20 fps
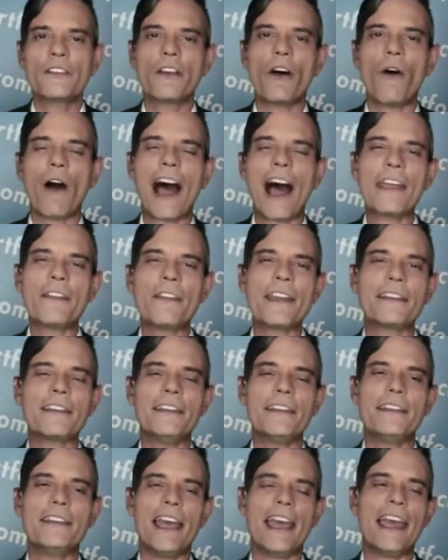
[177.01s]
So I
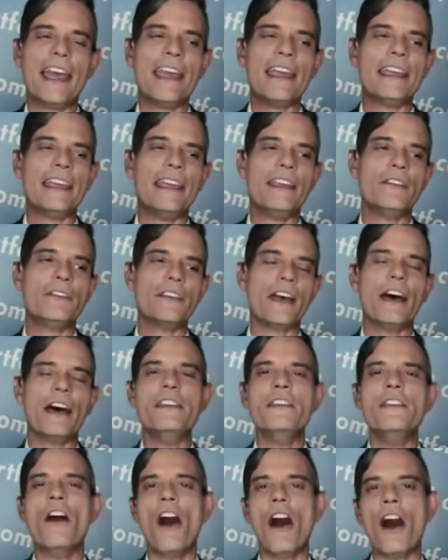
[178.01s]
think today is
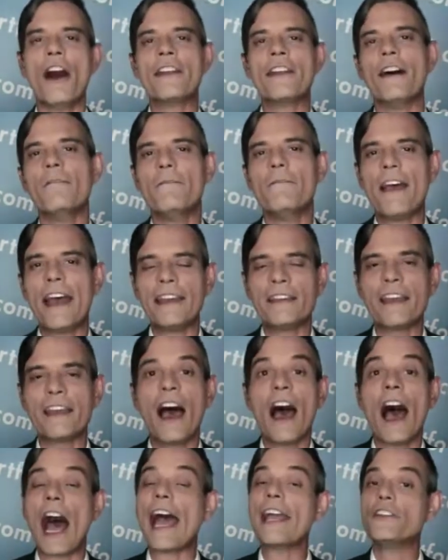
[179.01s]
a non-event.
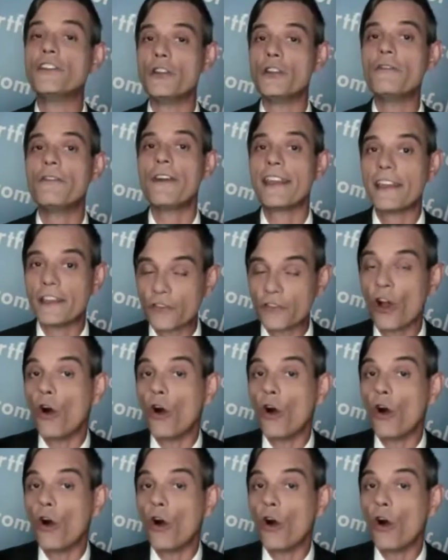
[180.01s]
I do think it's